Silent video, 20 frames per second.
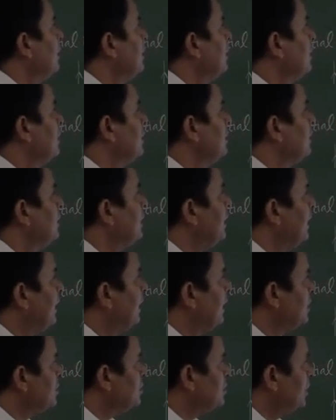In
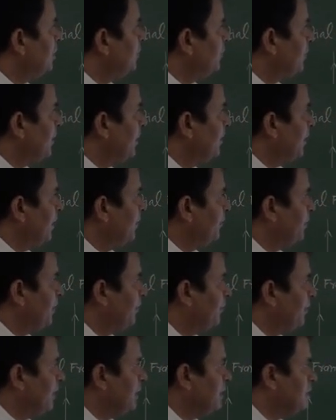inertial frame of
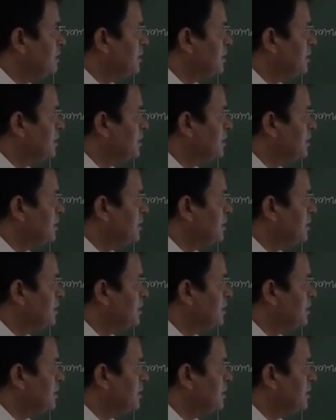reference,